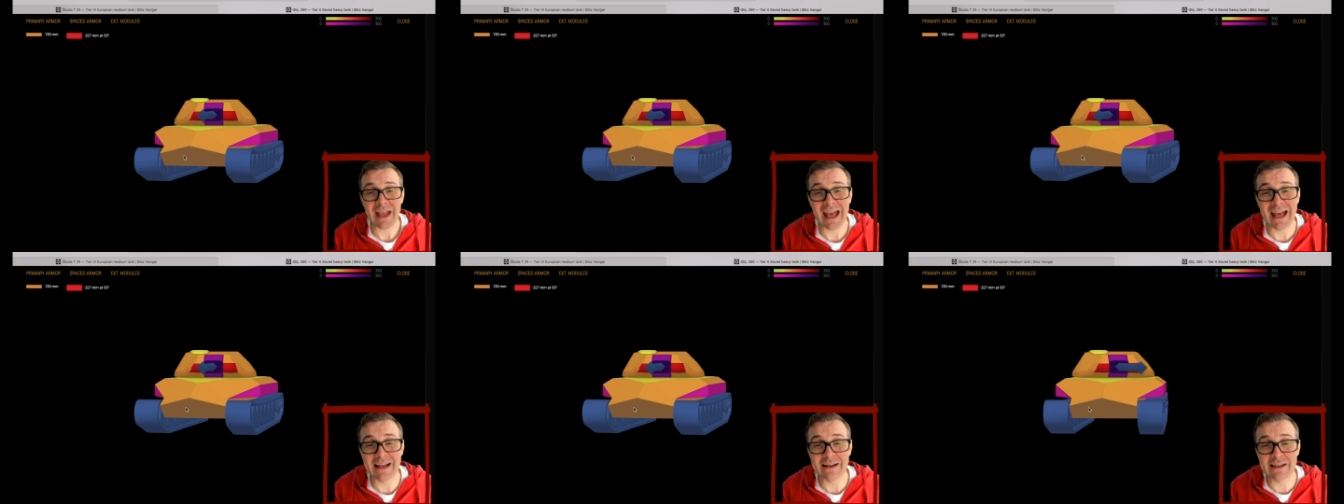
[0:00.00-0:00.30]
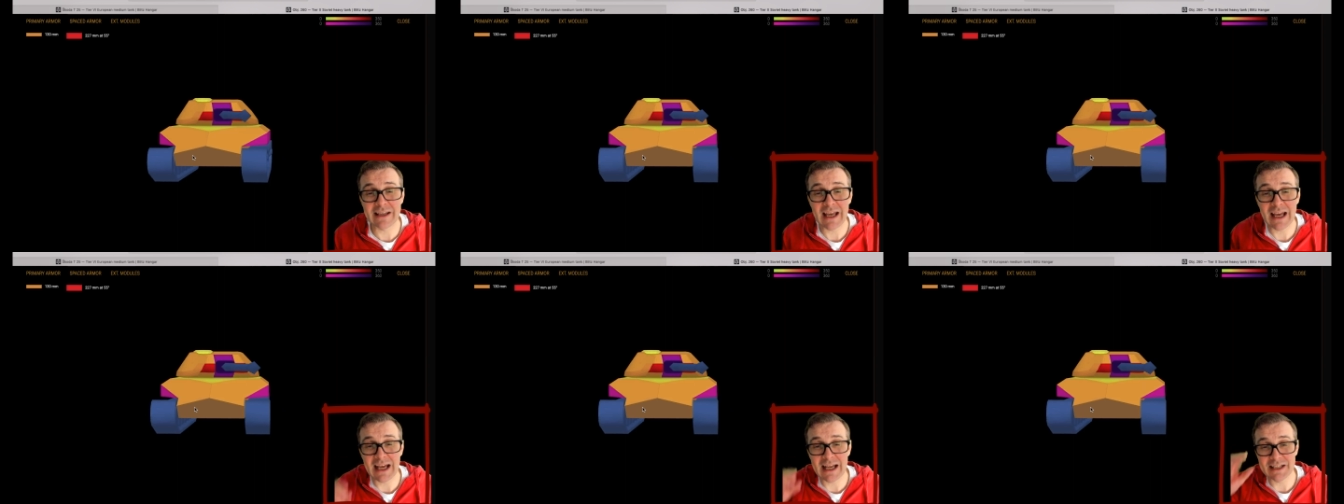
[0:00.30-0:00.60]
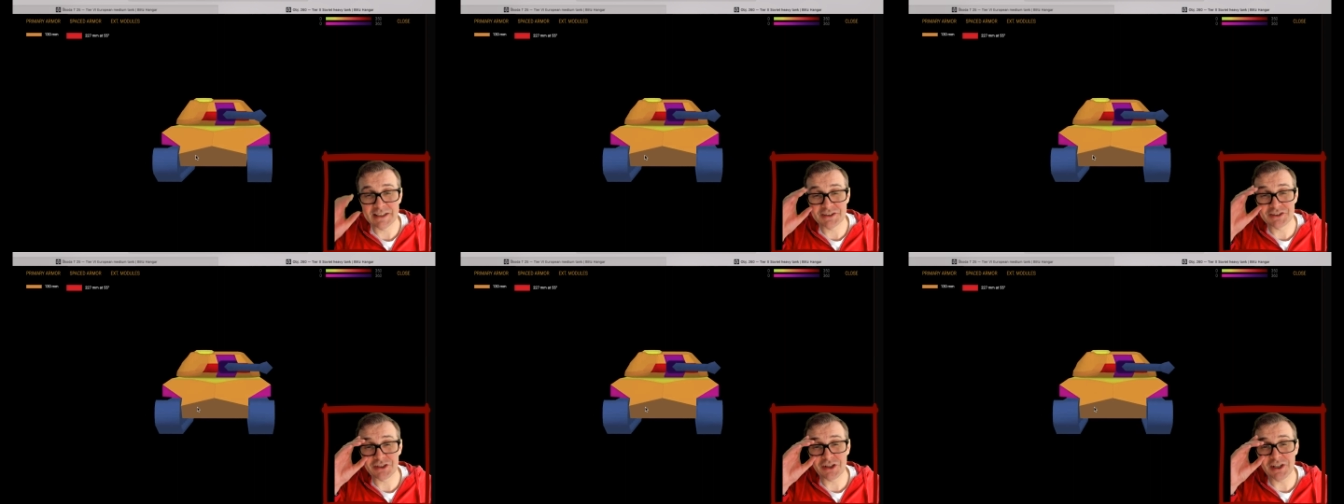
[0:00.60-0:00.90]
and
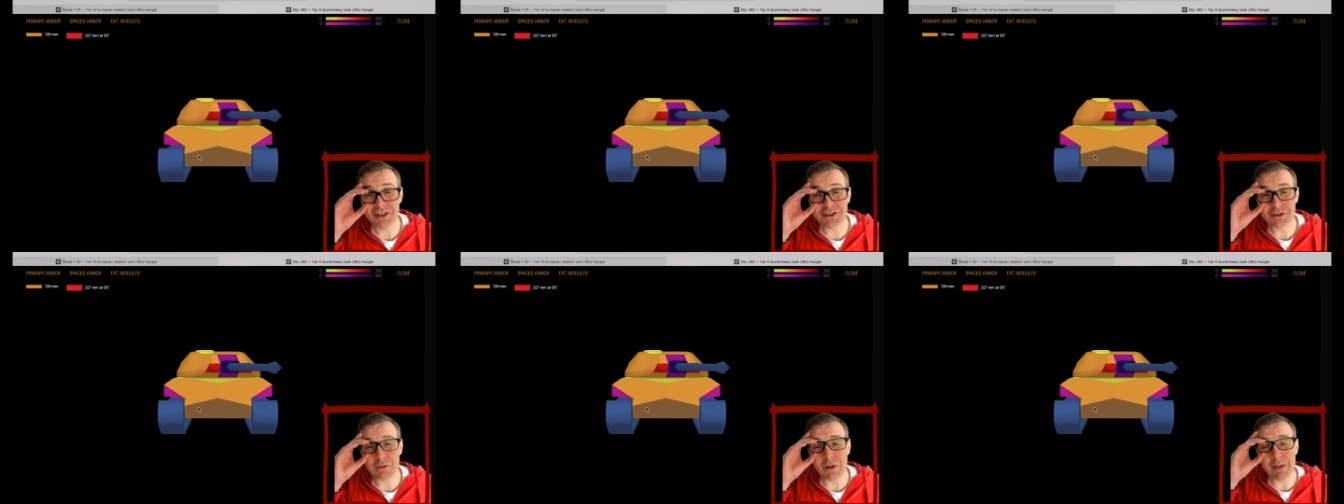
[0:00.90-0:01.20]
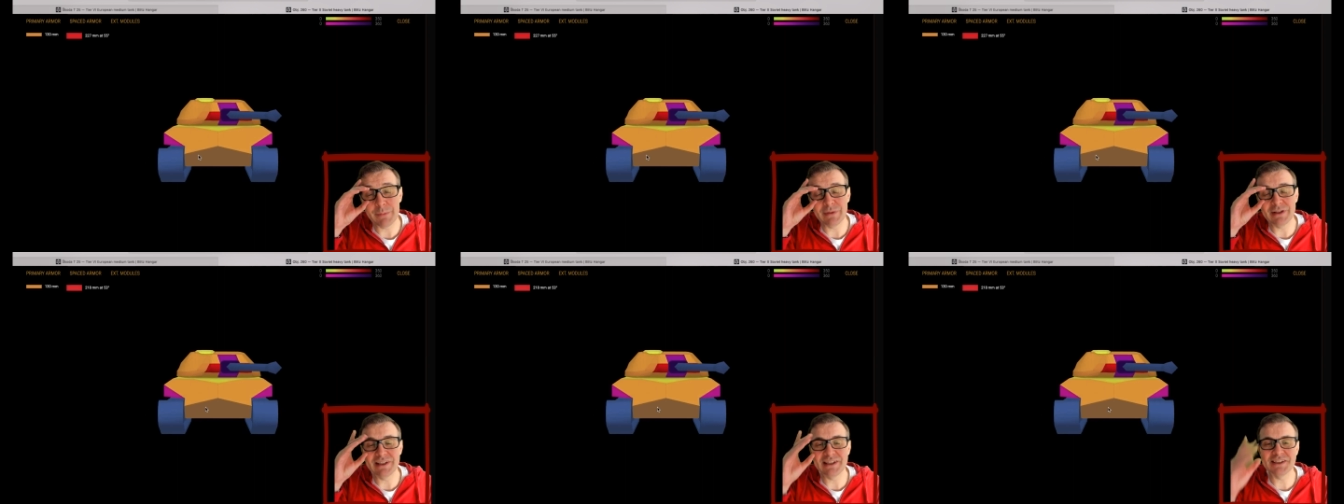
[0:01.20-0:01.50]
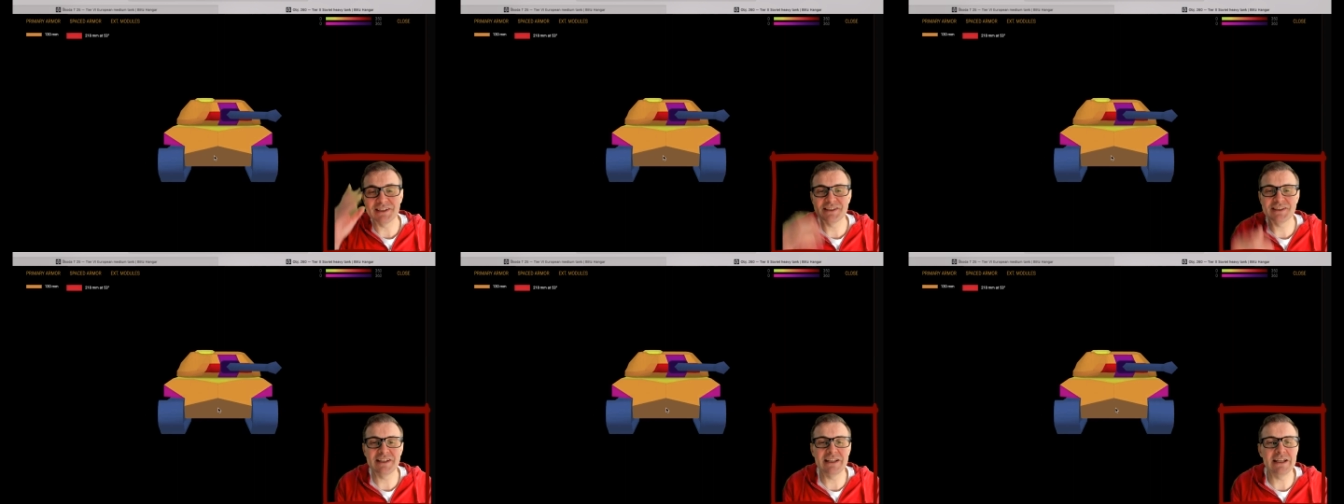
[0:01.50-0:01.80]
can side scrape in
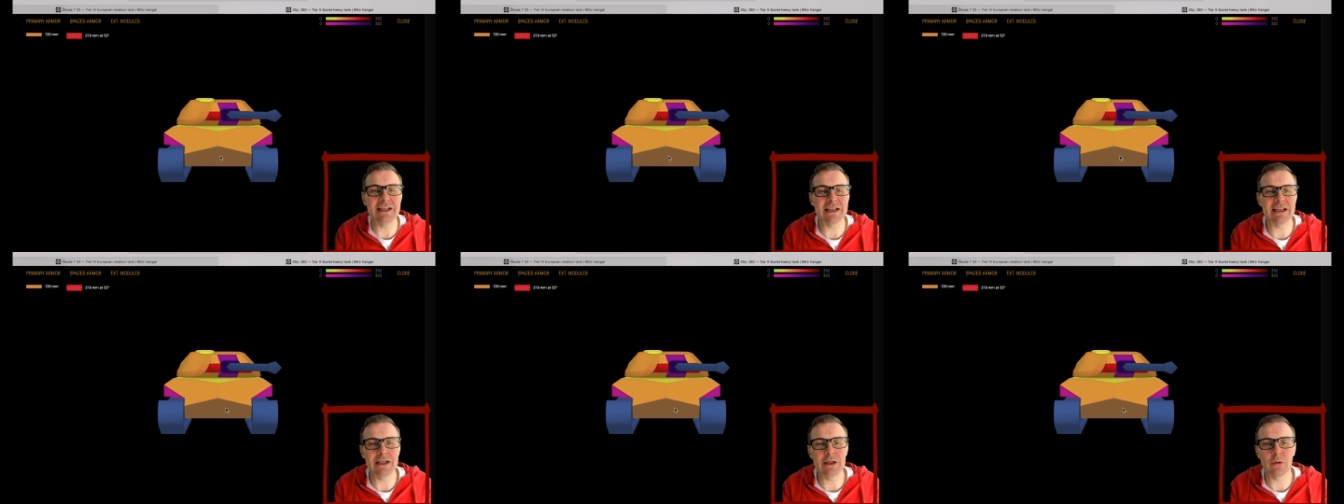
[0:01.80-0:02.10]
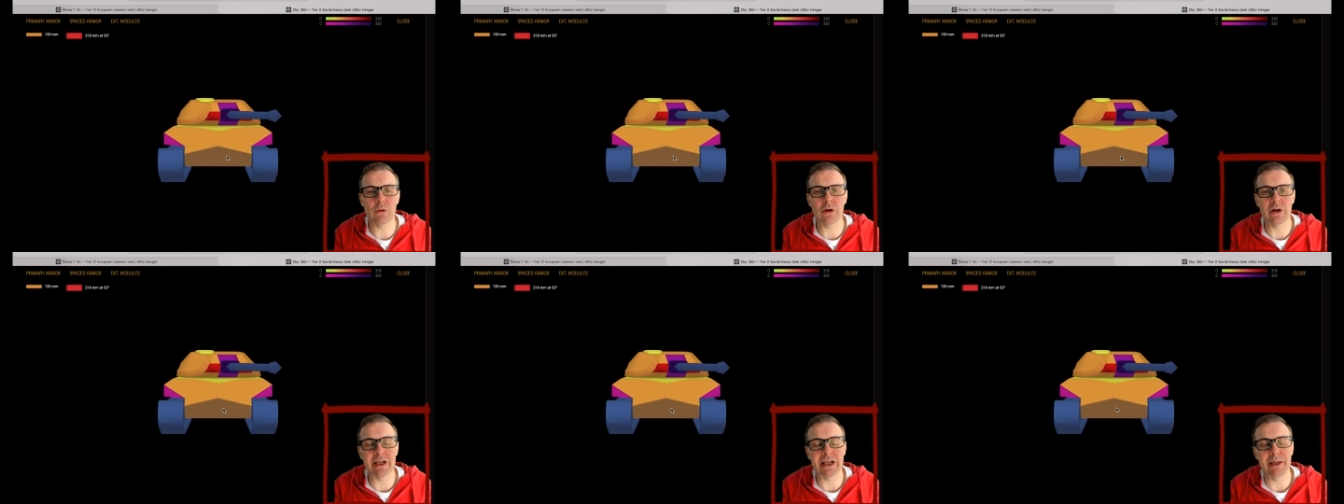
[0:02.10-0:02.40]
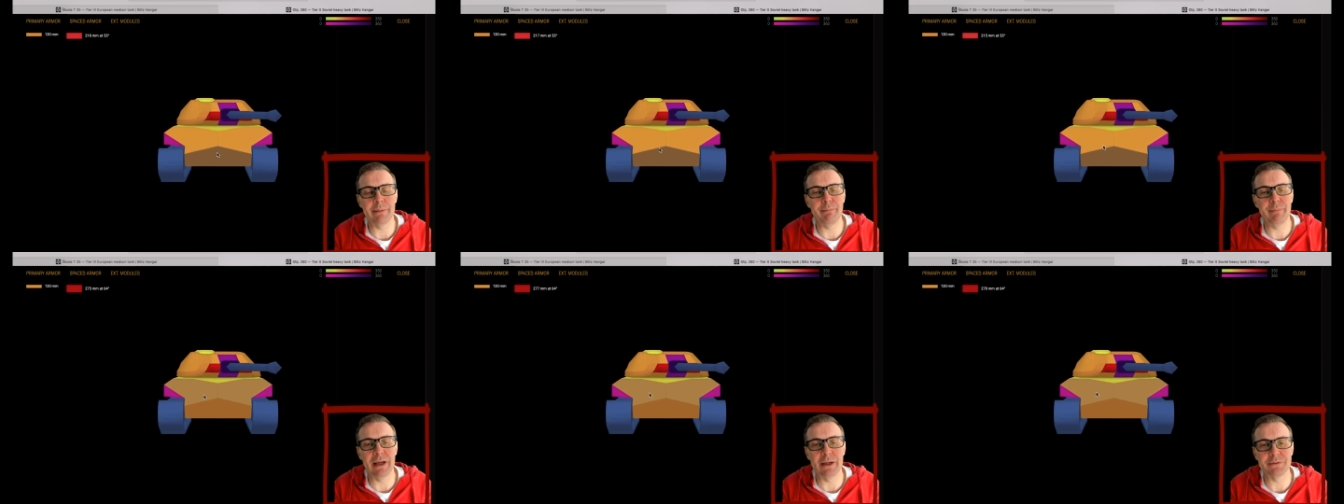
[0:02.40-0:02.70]
this thing, you're going to
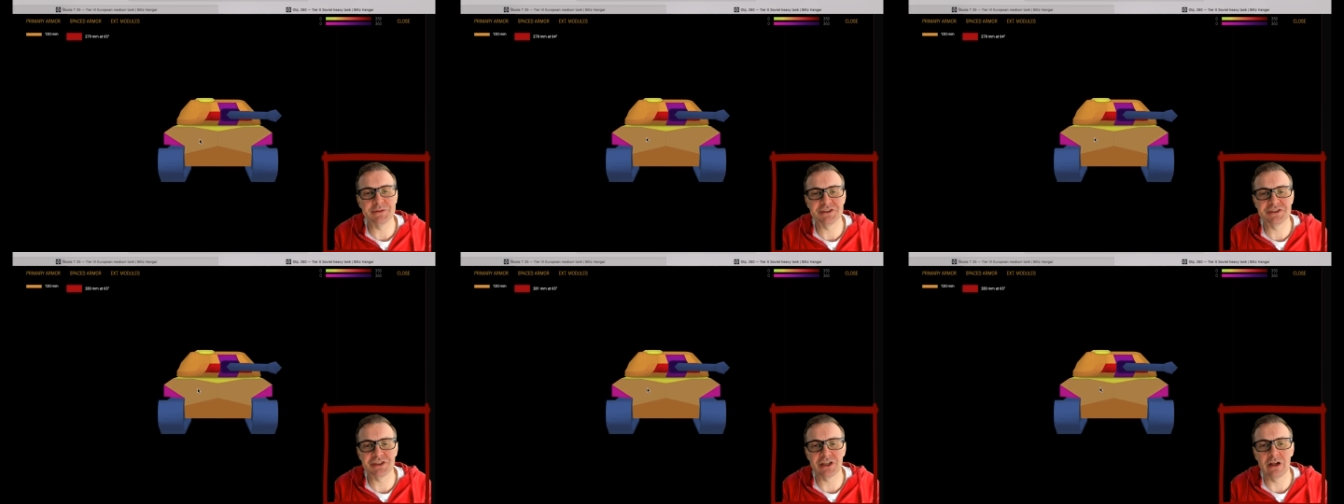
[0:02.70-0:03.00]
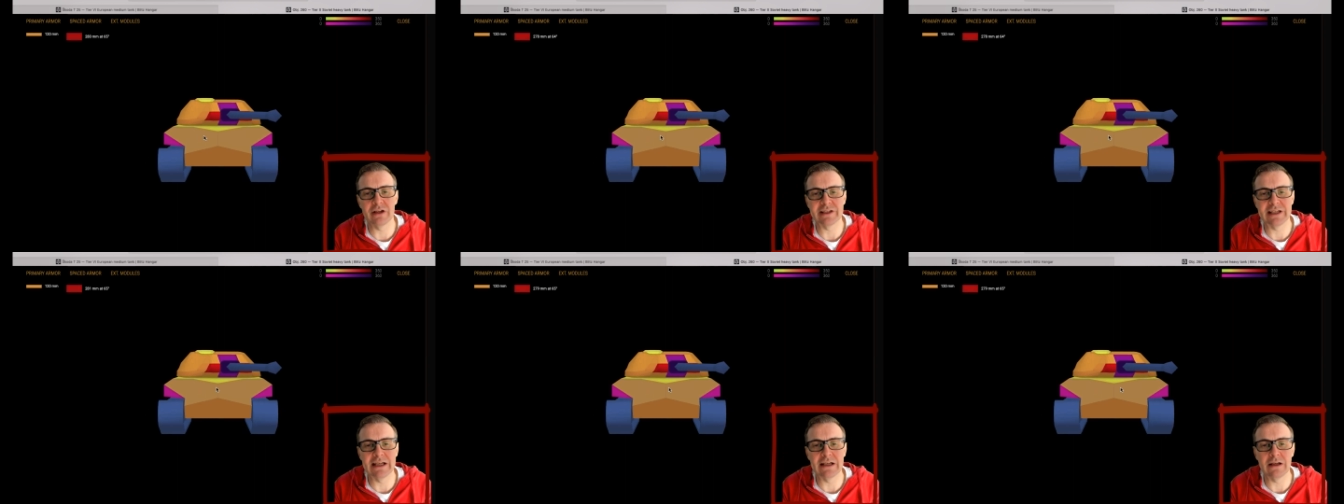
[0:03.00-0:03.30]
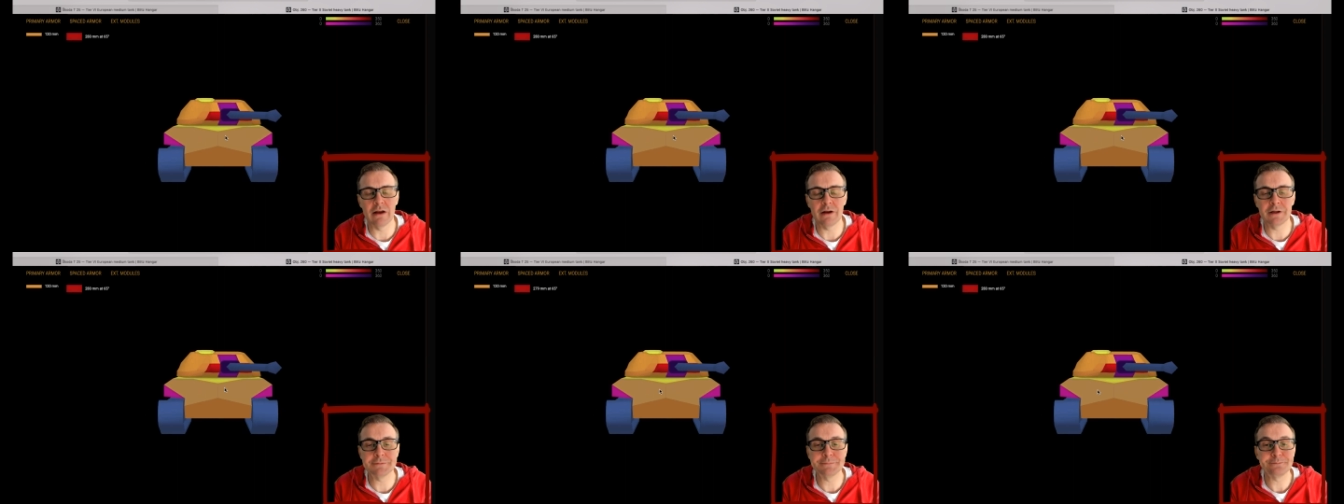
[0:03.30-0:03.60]
get bounces all day
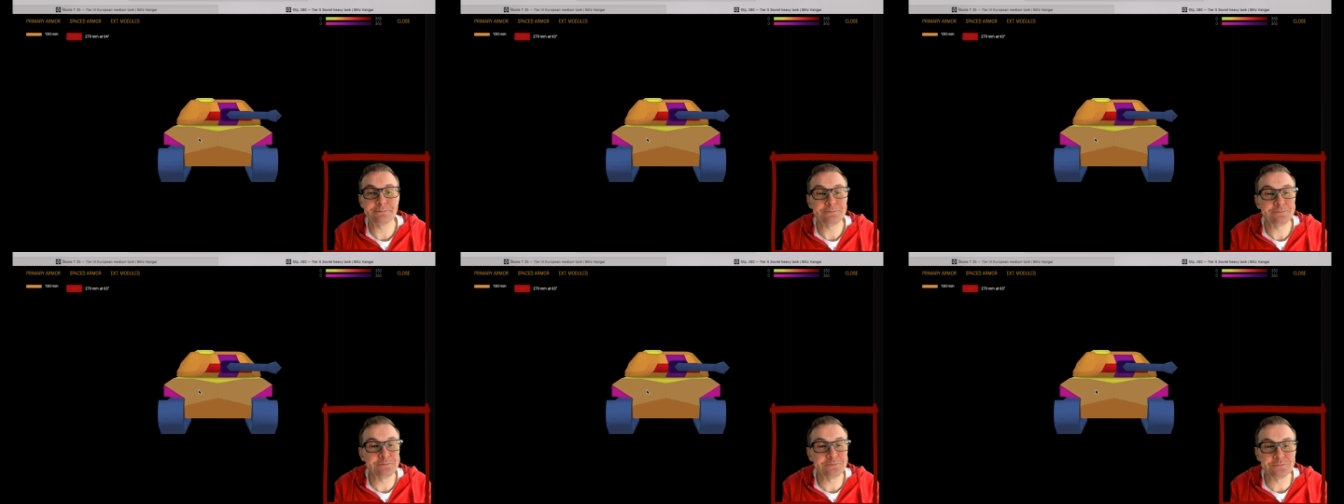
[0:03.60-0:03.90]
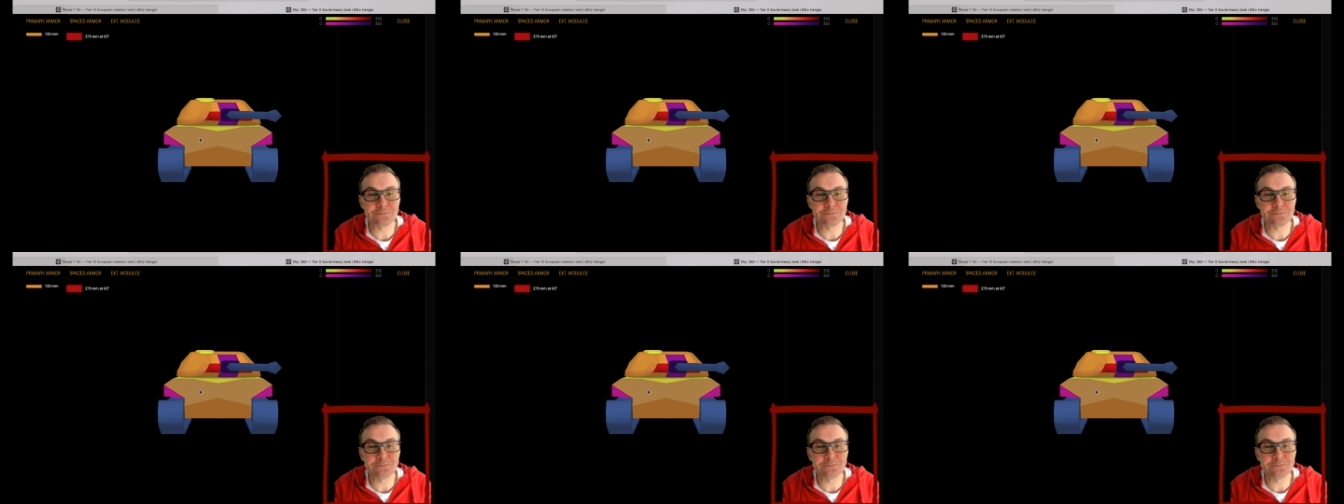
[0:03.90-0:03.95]
long.